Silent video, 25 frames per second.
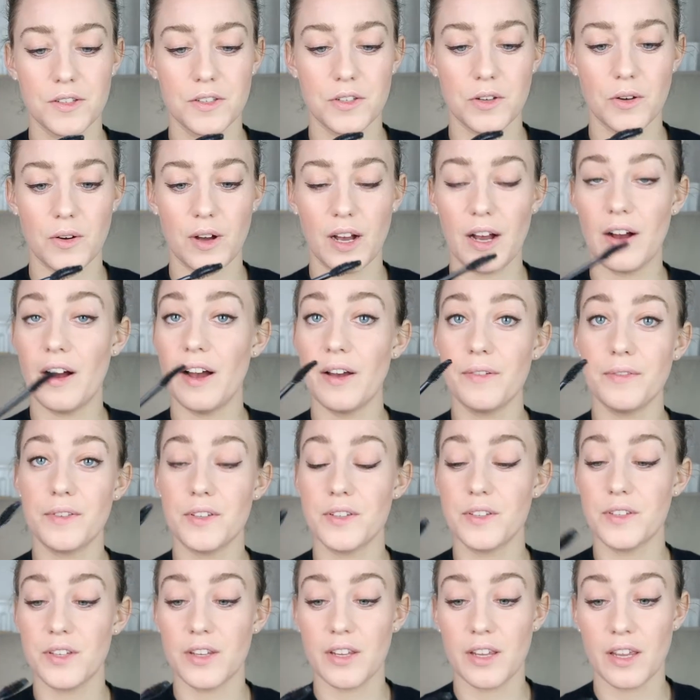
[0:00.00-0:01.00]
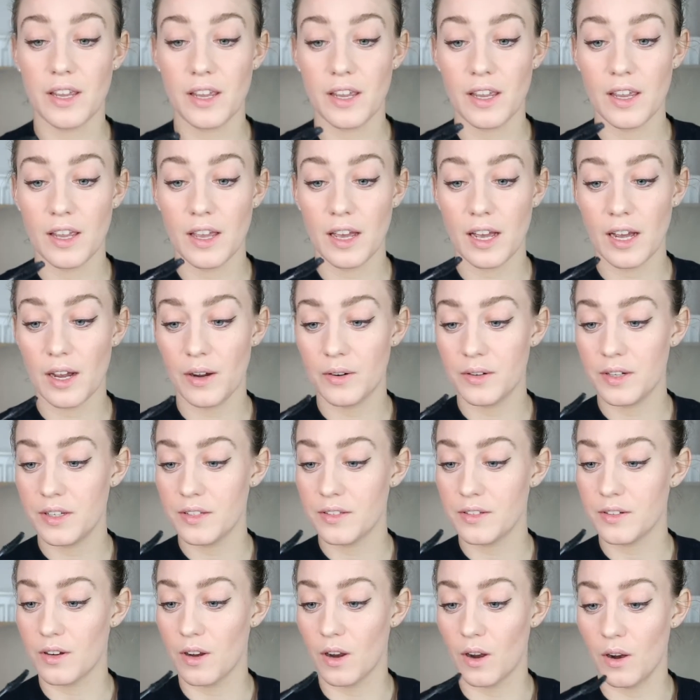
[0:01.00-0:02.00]
So I'll have to see how
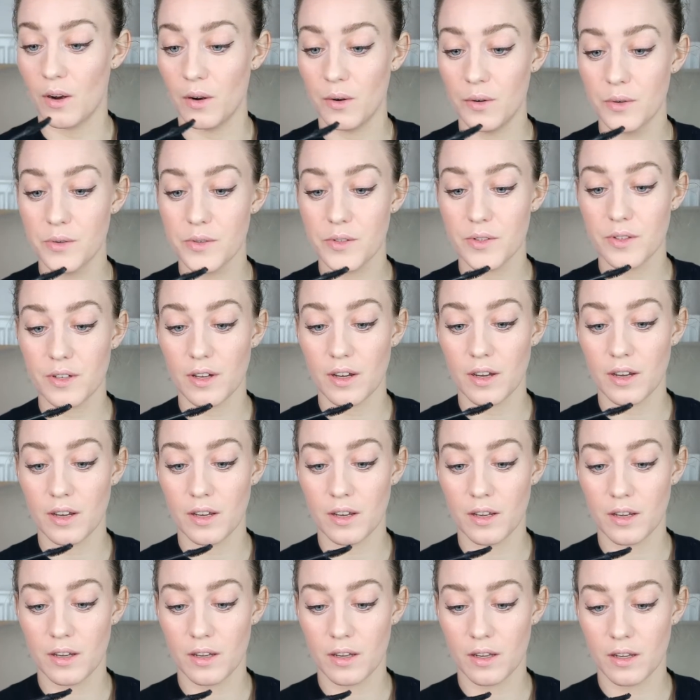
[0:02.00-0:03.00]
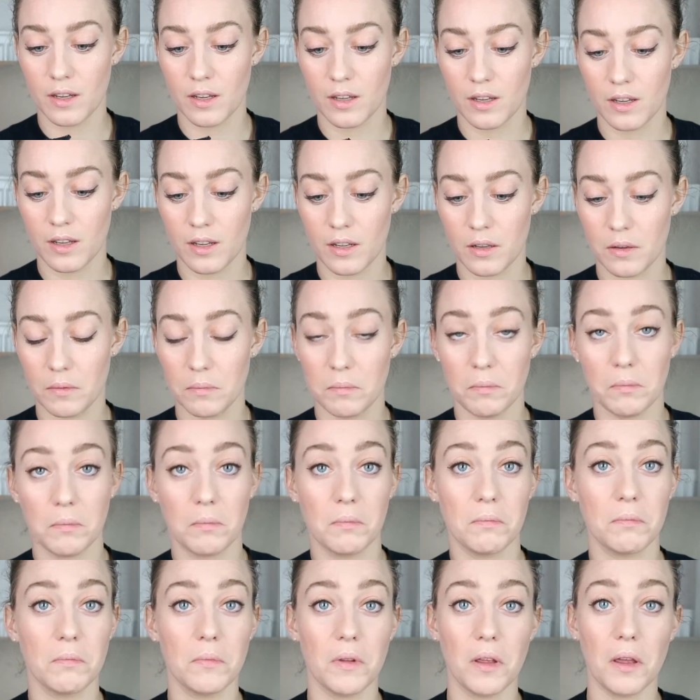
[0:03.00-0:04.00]
this goes. I'm
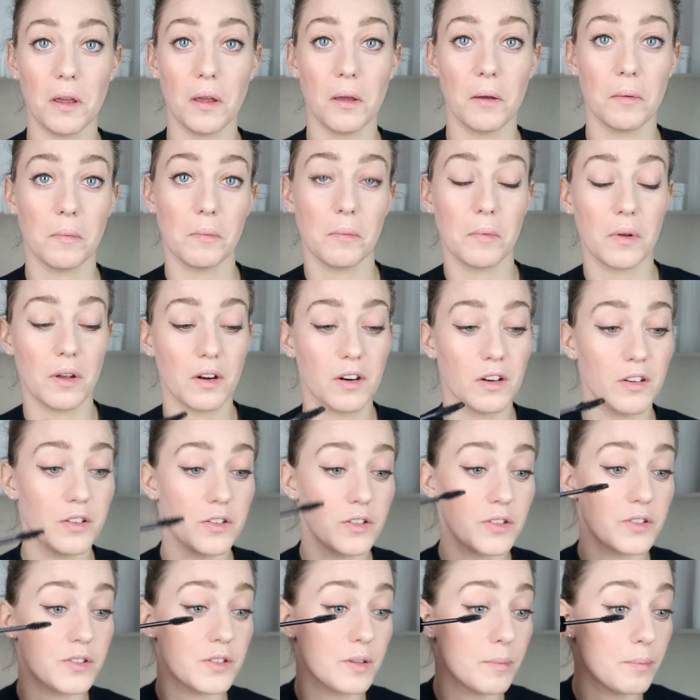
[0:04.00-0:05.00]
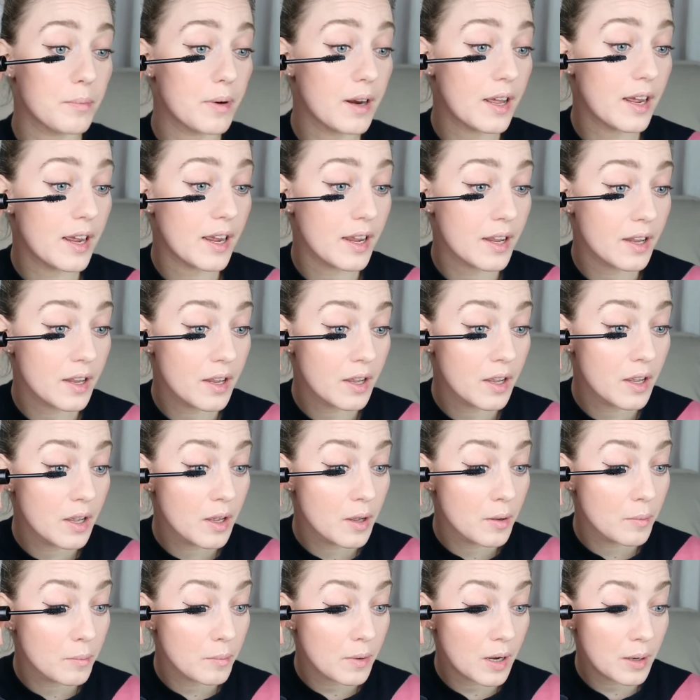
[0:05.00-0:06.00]
gonna just apply
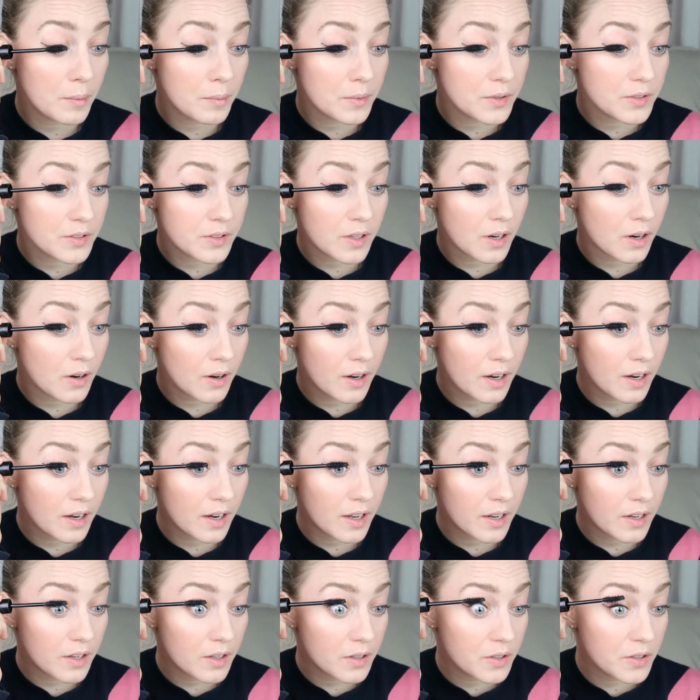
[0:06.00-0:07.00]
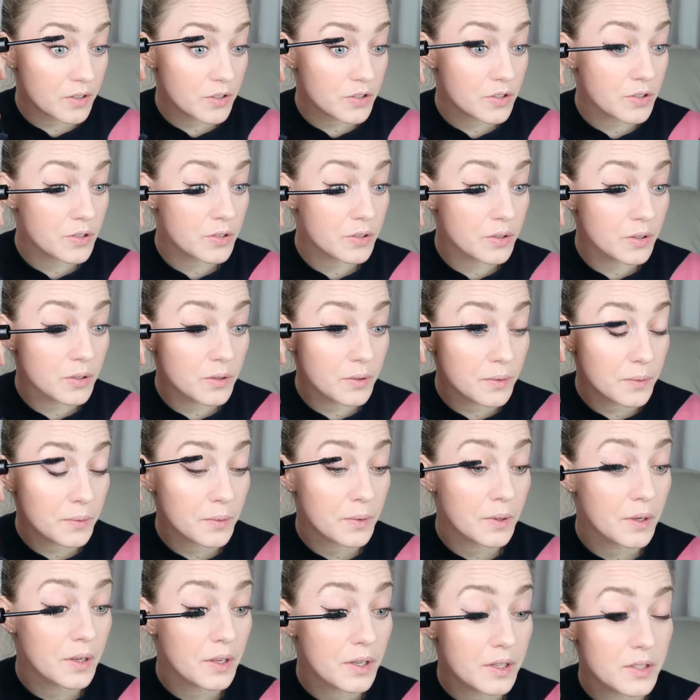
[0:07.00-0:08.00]
my mascara like usual.
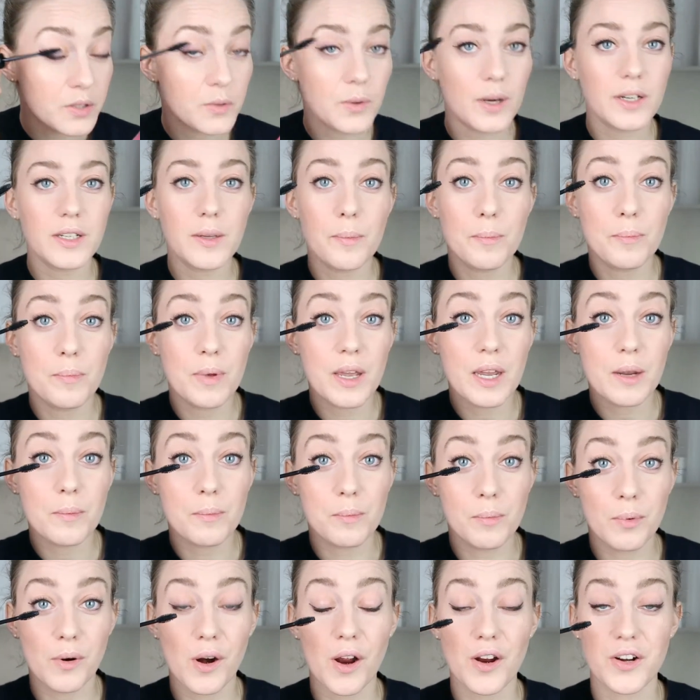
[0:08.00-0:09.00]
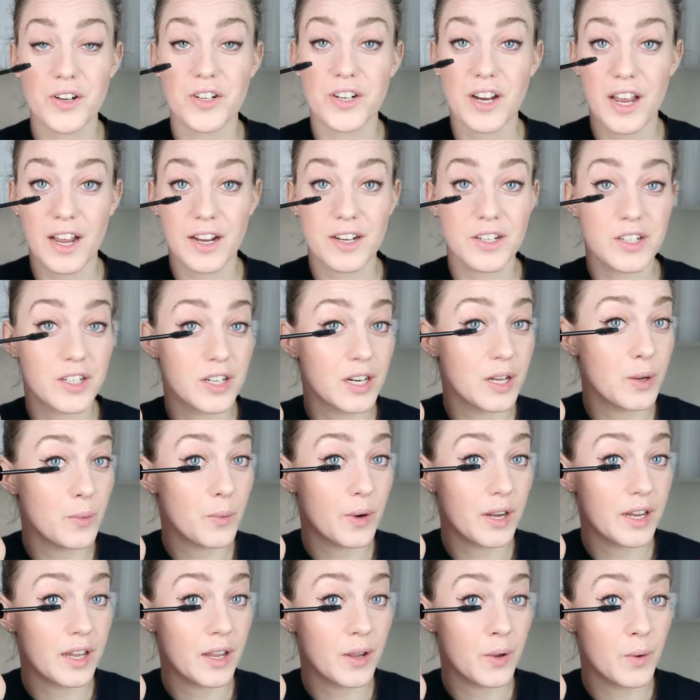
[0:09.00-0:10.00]
It's quite a big brush actually
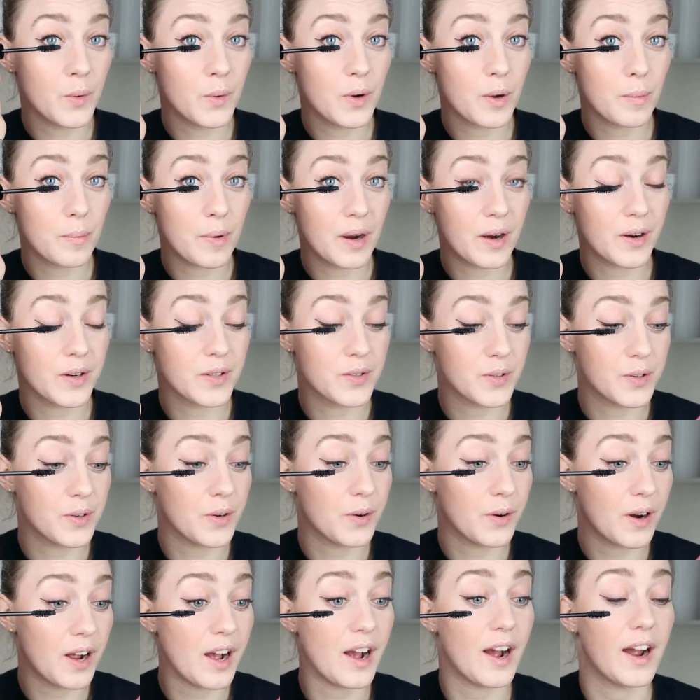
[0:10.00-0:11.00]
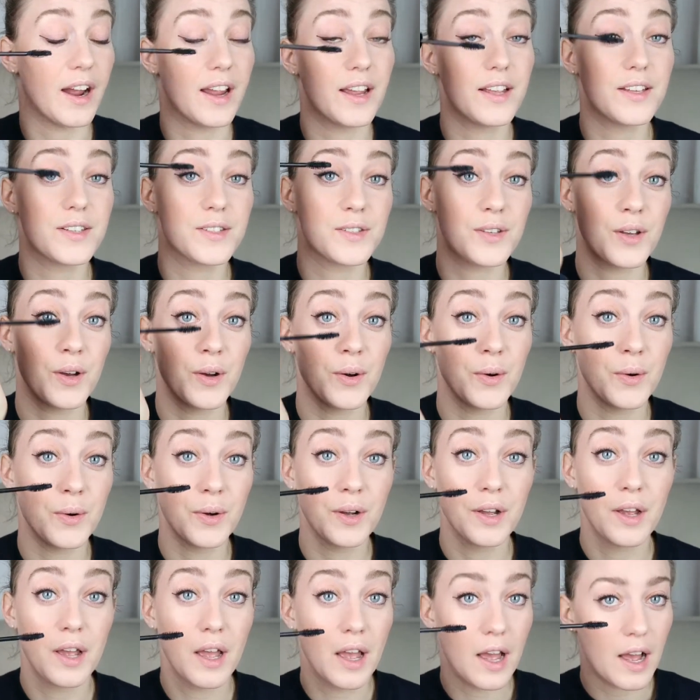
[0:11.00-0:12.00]
when you compare it to your eye.
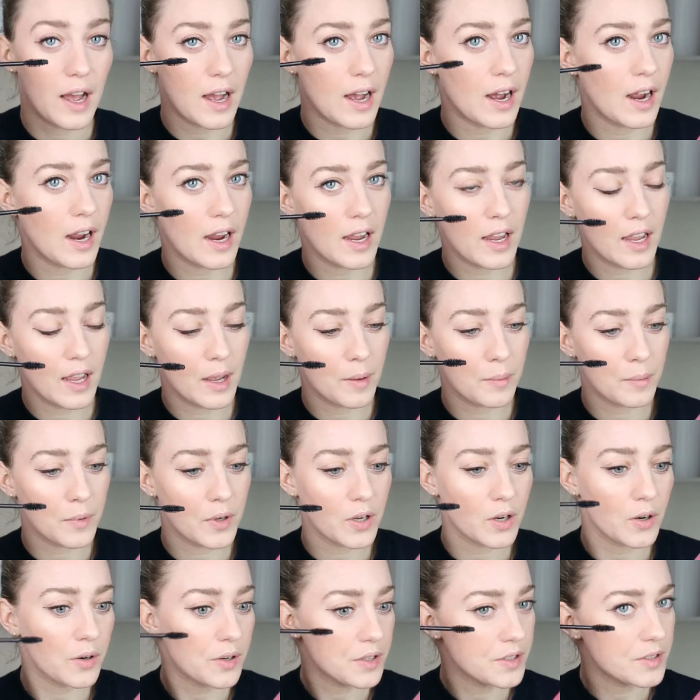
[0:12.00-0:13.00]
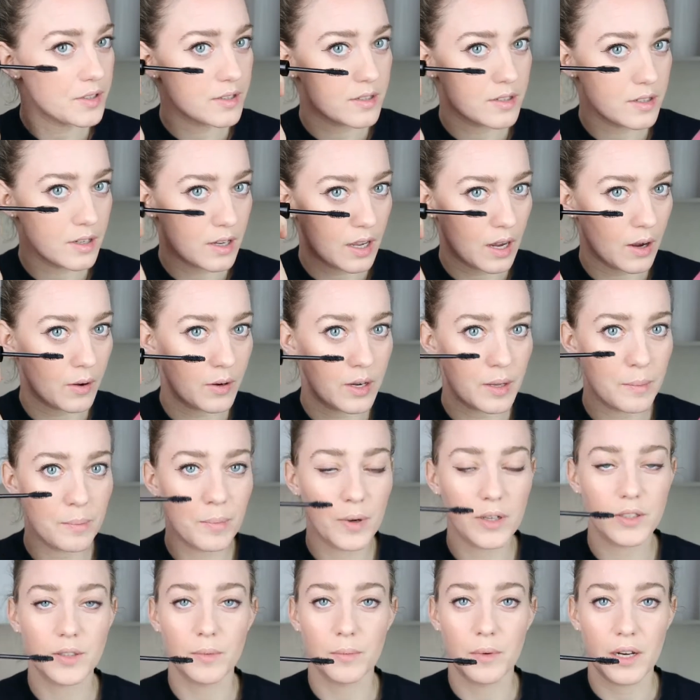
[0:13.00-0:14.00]
So I am curious to see how the
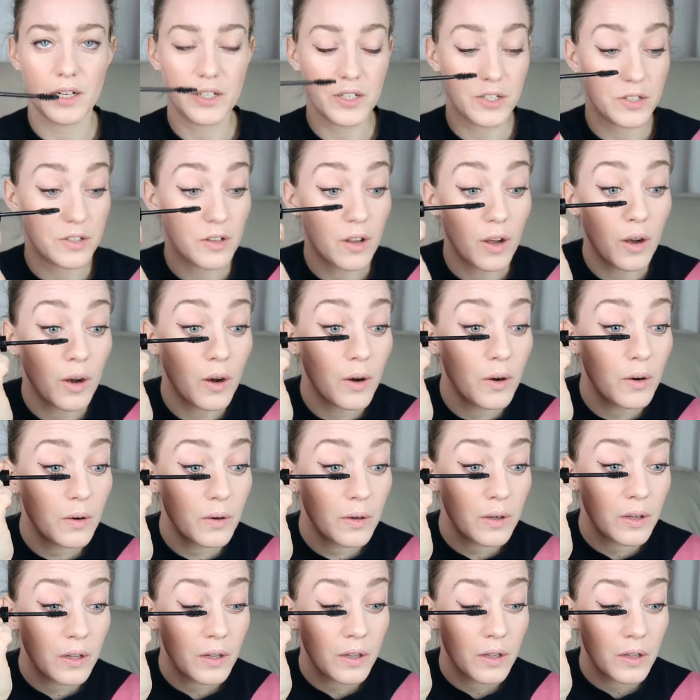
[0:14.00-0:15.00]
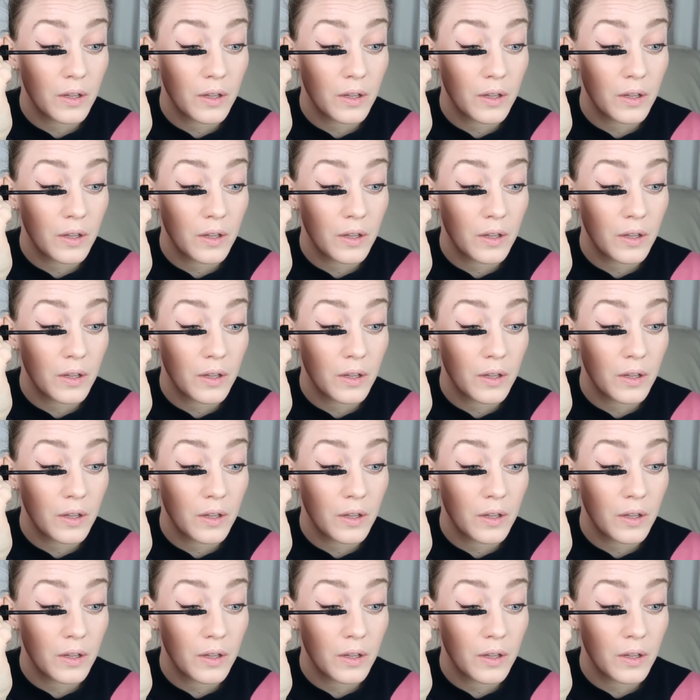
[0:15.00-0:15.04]
bottom lashes go.